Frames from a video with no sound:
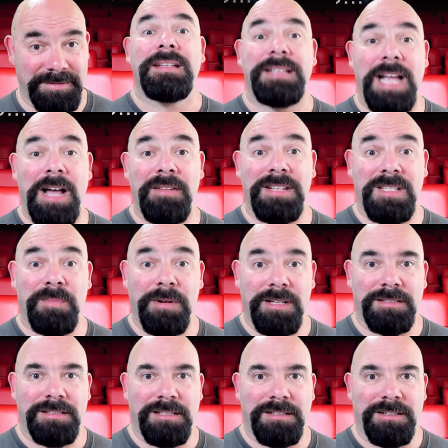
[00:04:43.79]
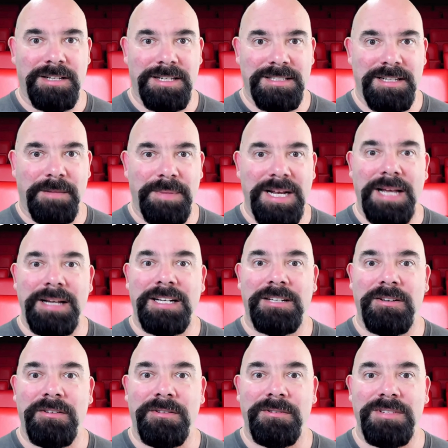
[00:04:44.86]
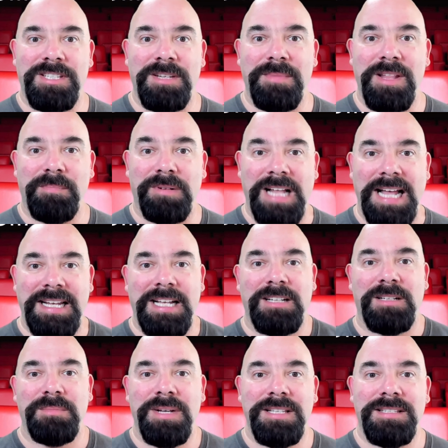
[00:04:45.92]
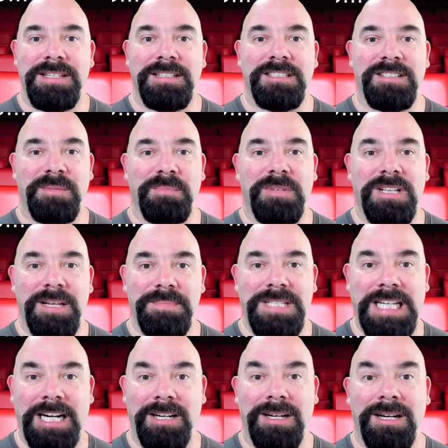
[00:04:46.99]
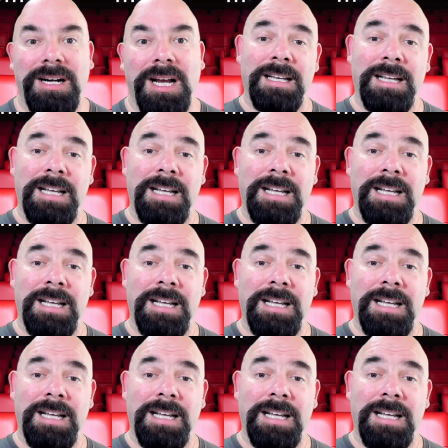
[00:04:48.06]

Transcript: Now the spoiler alert is up, and I'm going to go through some of the plot elements and some clips here.